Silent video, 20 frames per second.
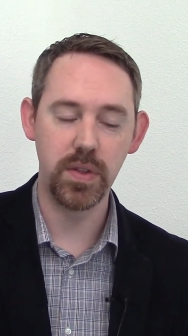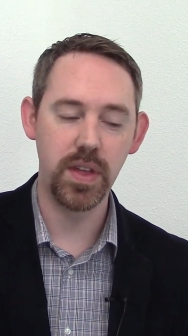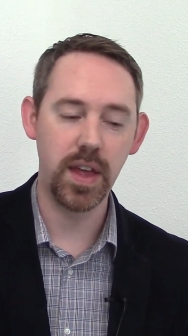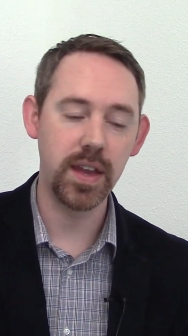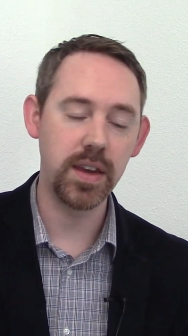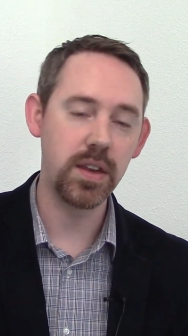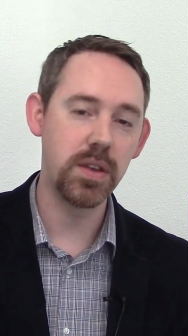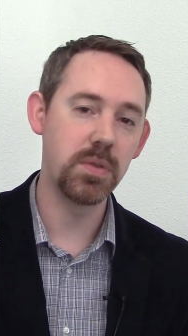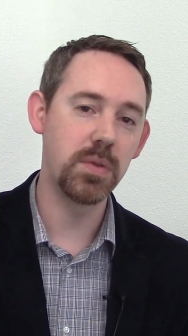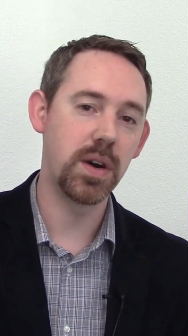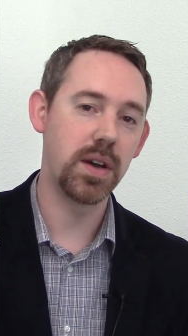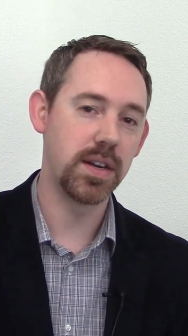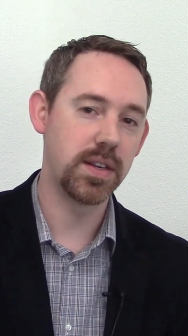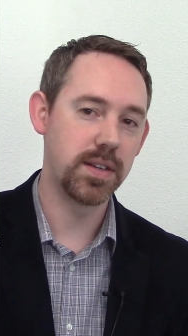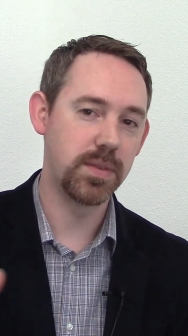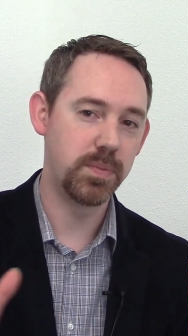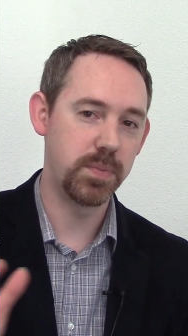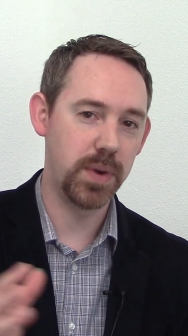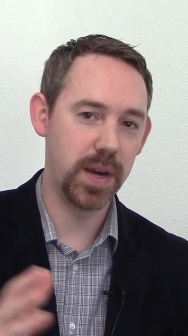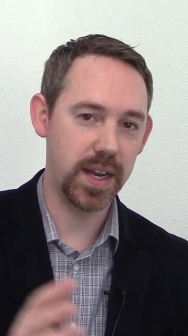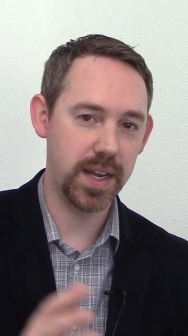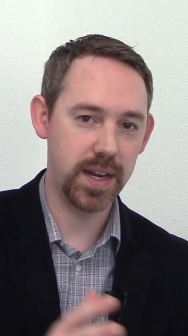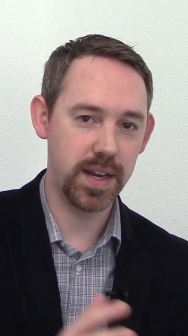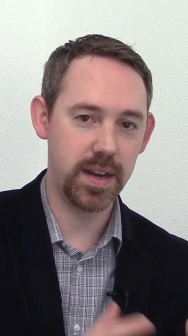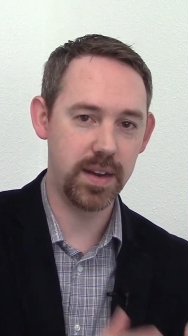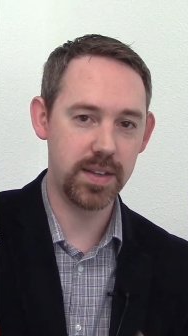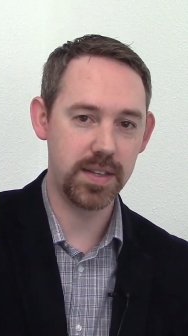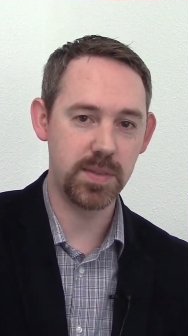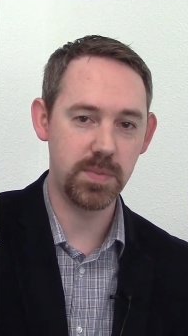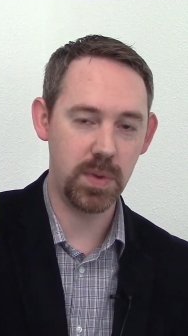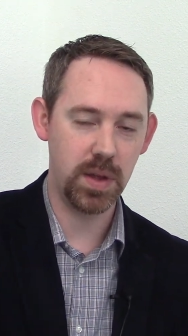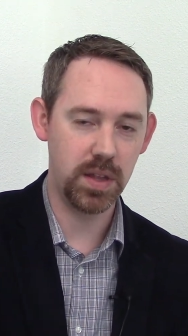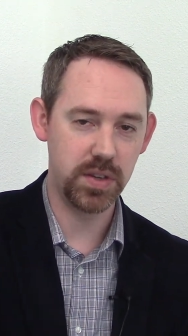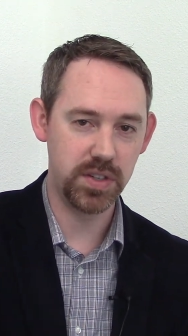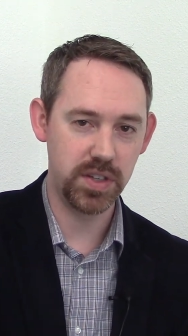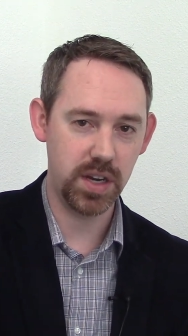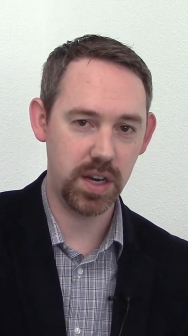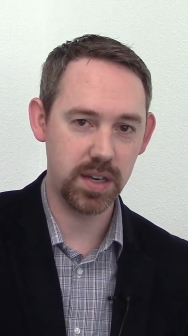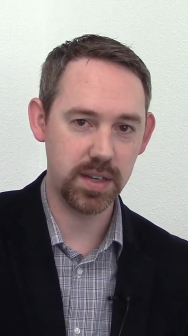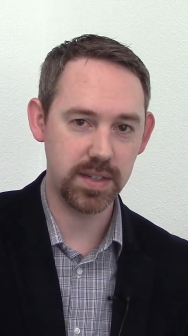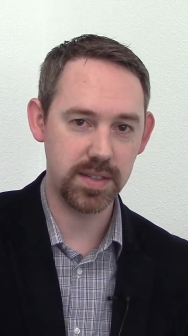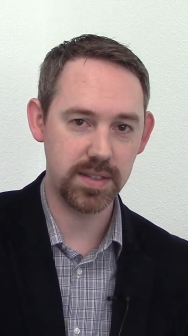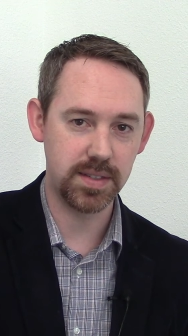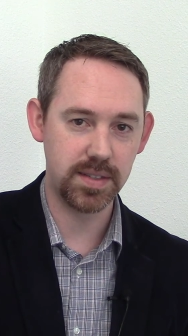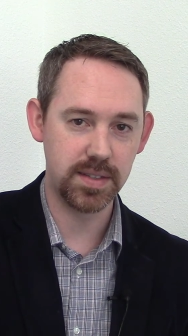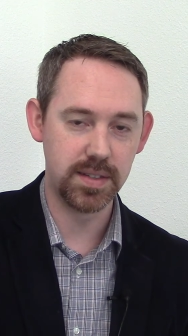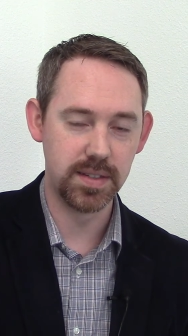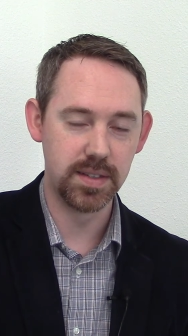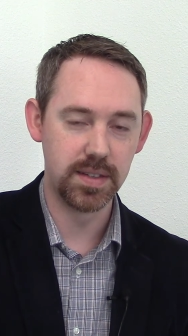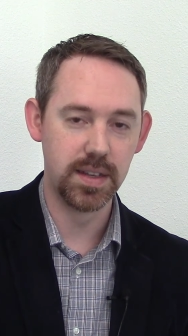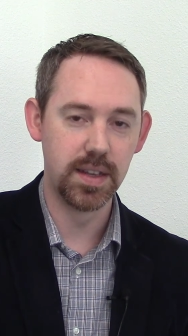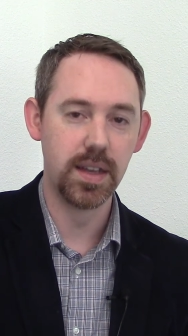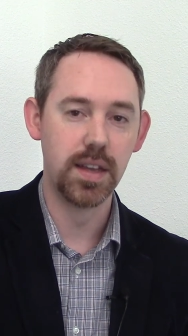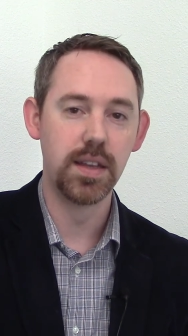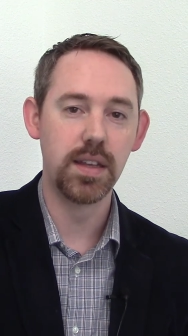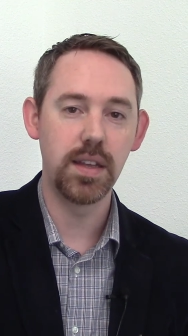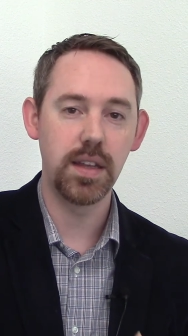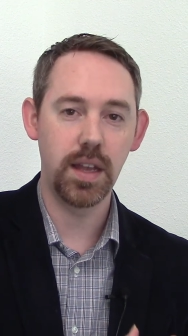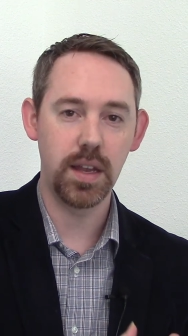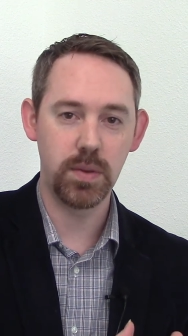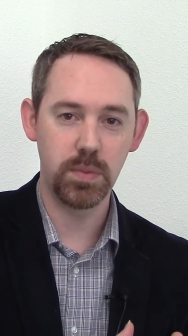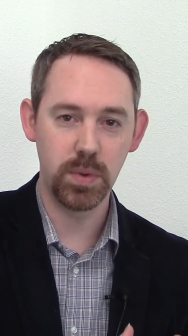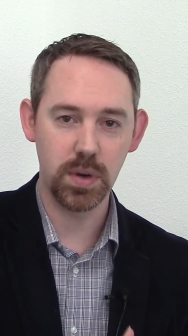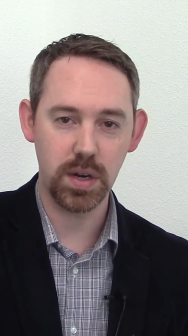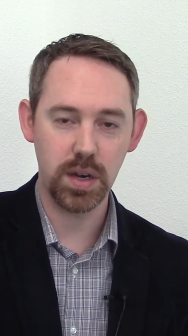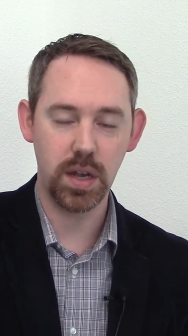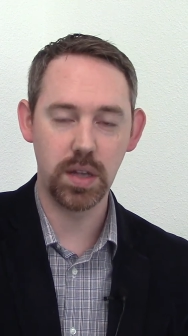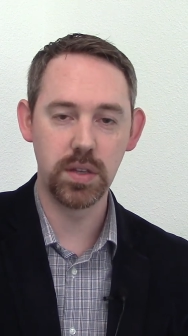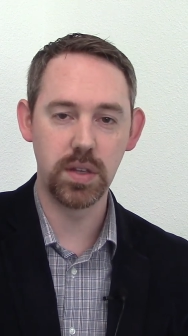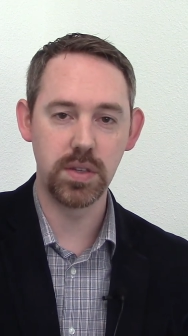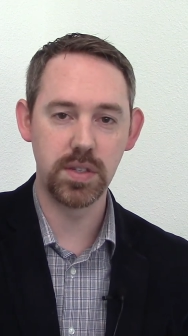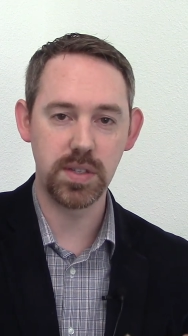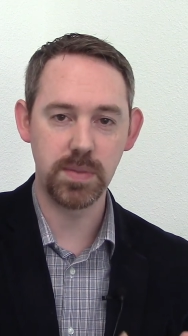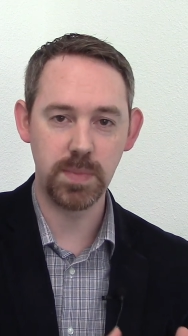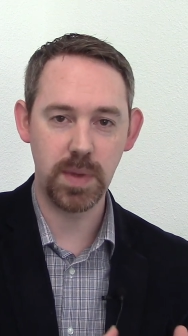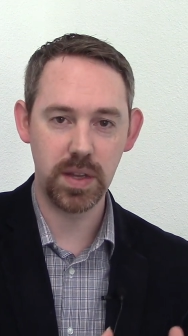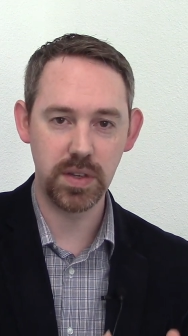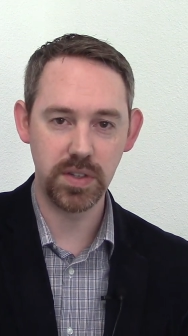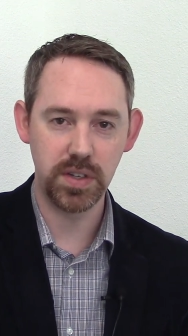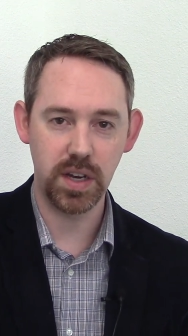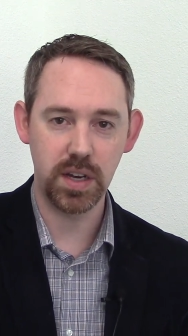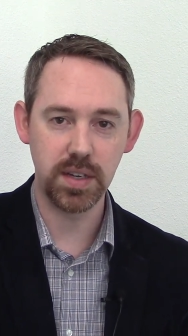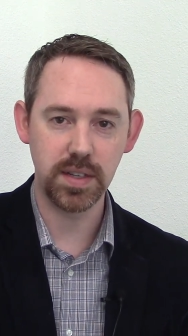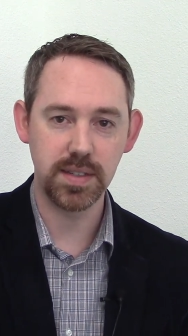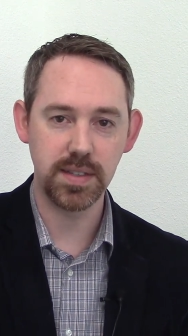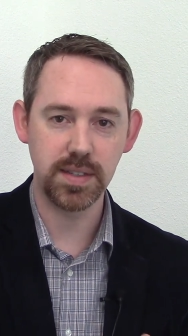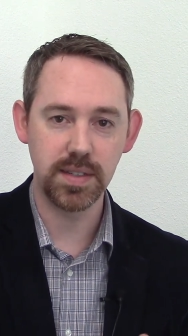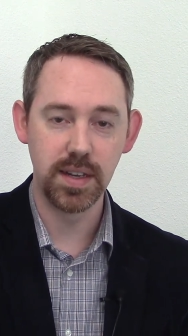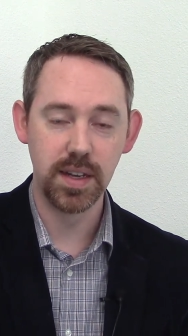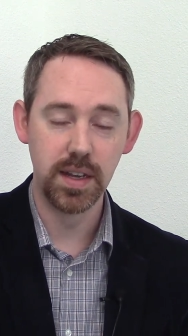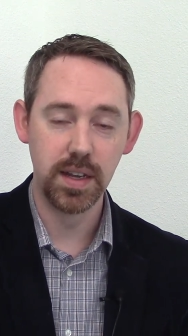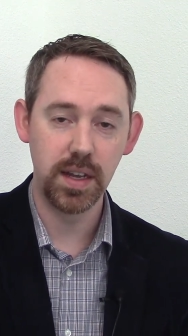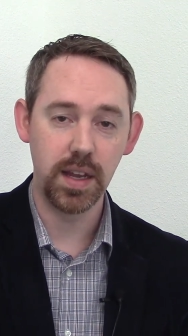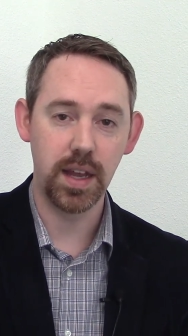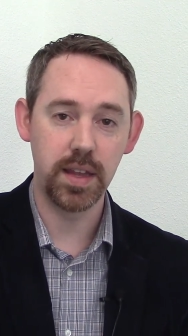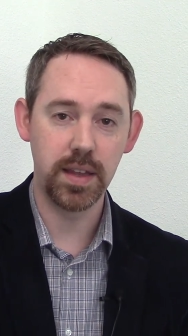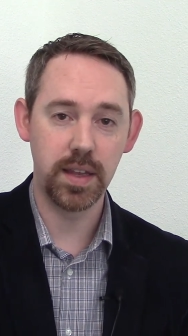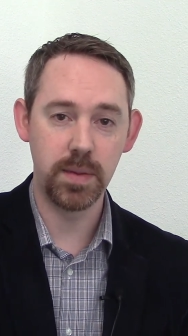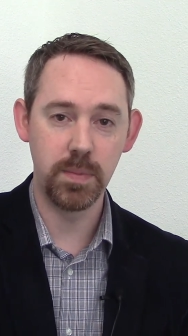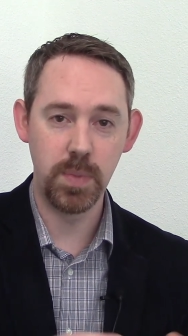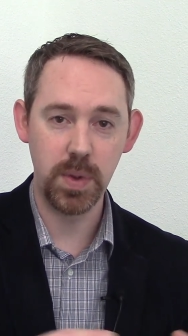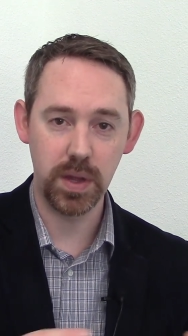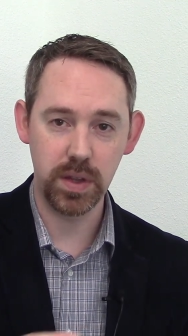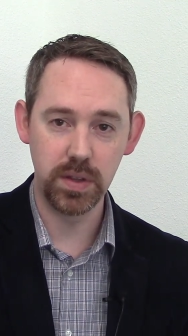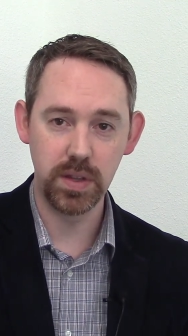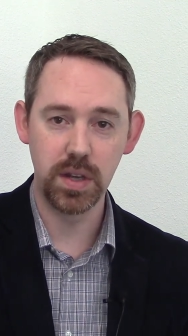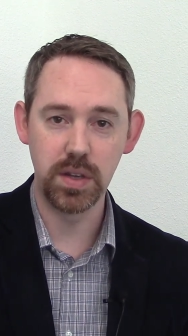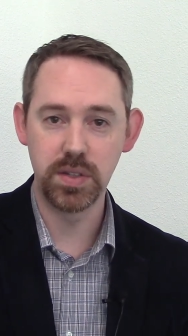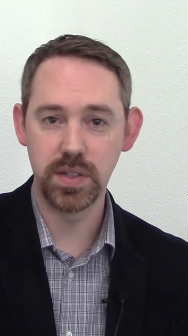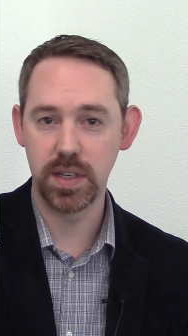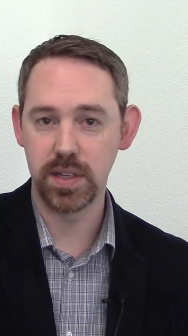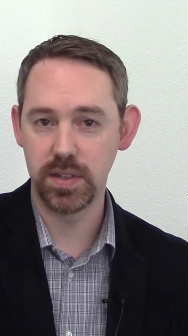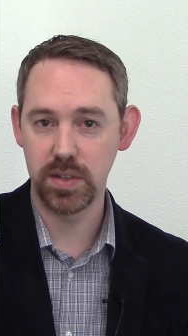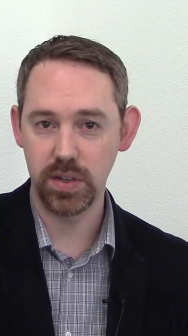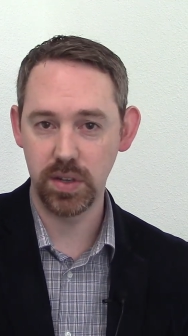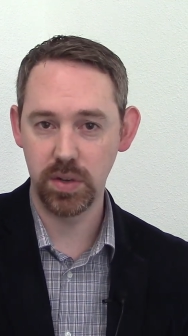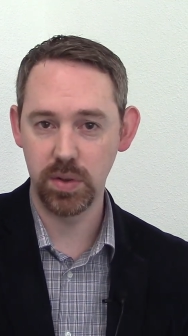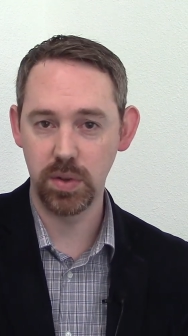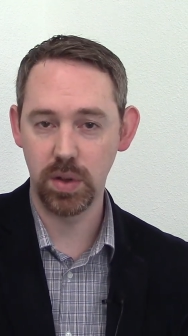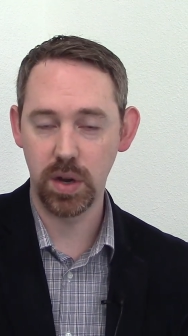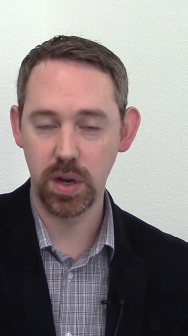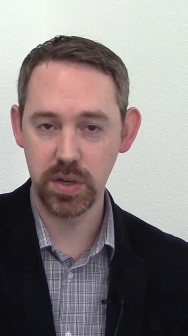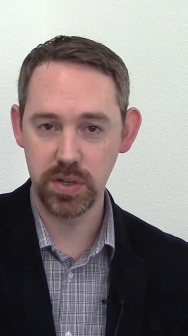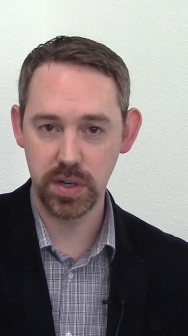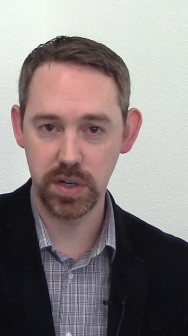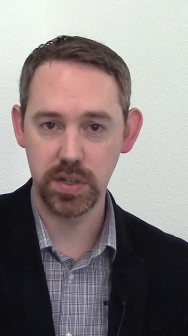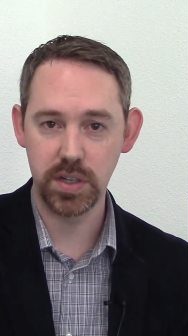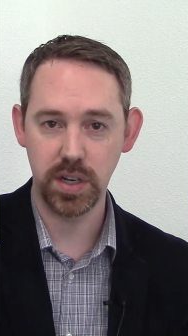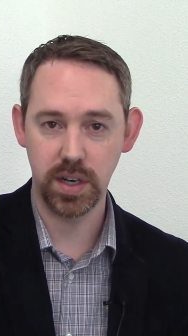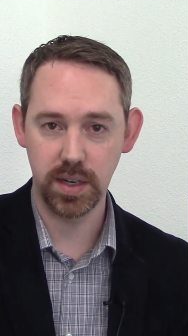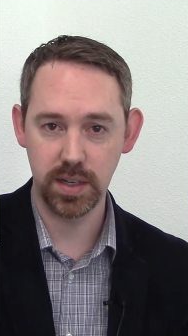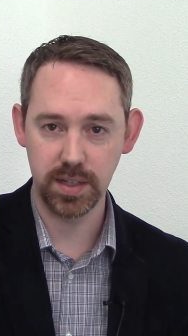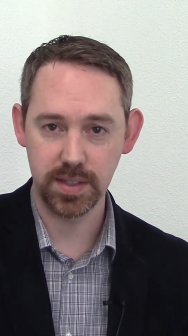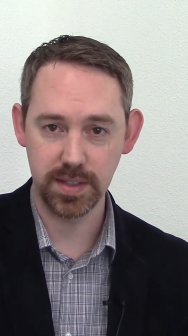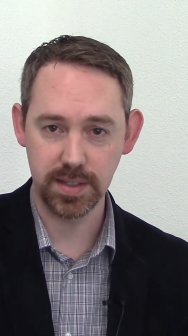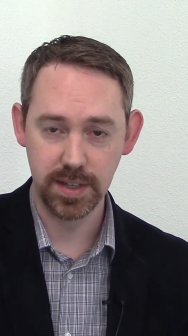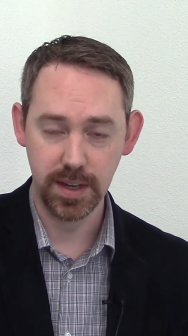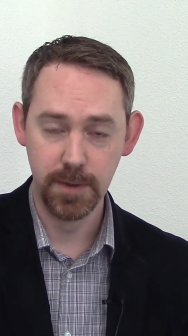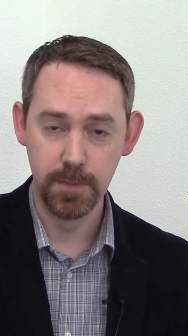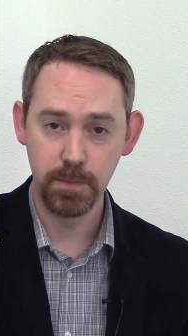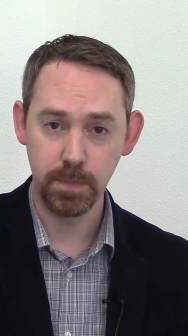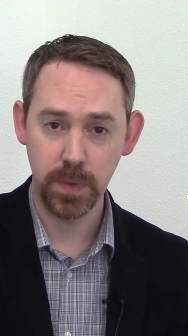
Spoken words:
Then you want to break it into small chunks and work on those small chunks and then build those into larger chunks.